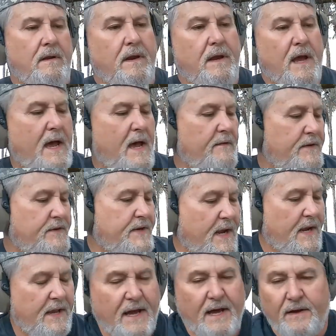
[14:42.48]
Yeah, I have to
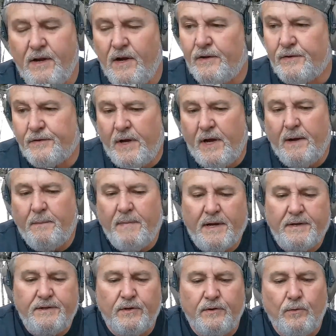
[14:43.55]
take out because
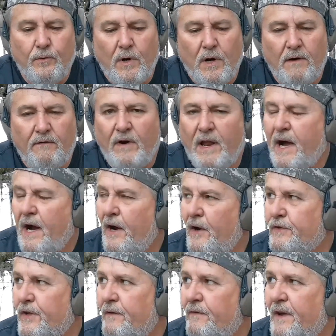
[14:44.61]
my 2
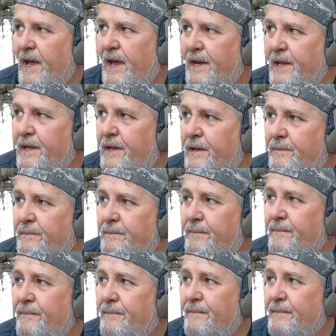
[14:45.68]
flyers I've got in it.
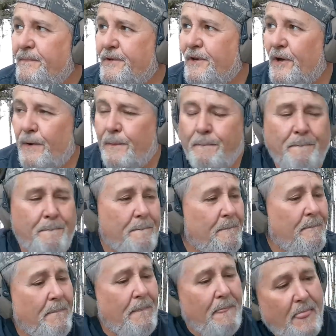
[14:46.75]
So,
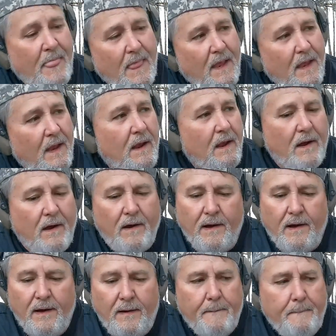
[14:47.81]

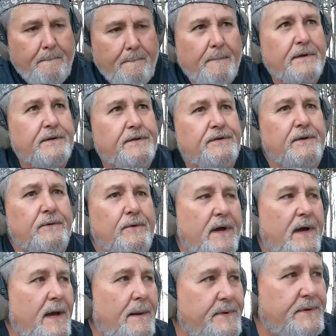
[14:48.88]
all right, let's see
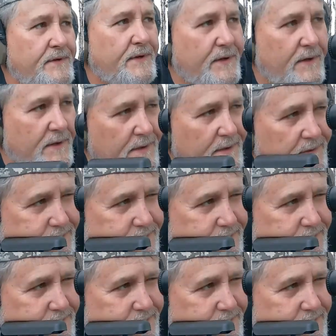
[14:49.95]
what happens here.